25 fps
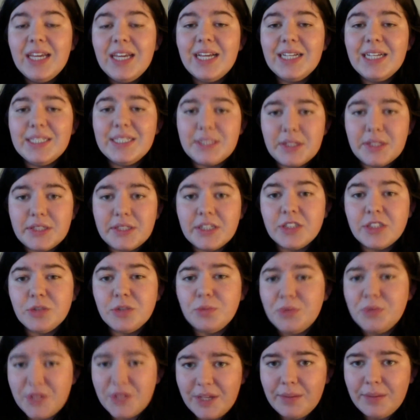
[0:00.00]
is something that's
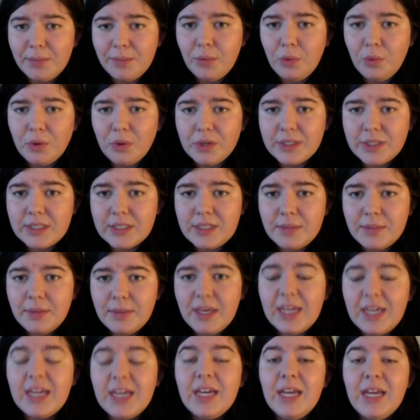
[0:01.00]
really important to
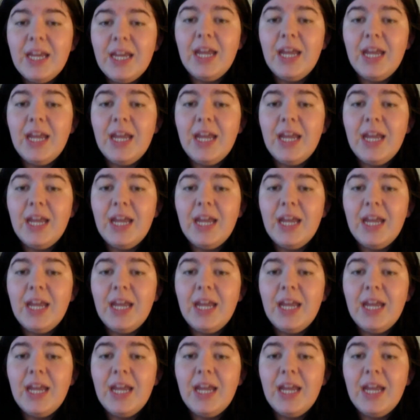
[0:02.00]
me.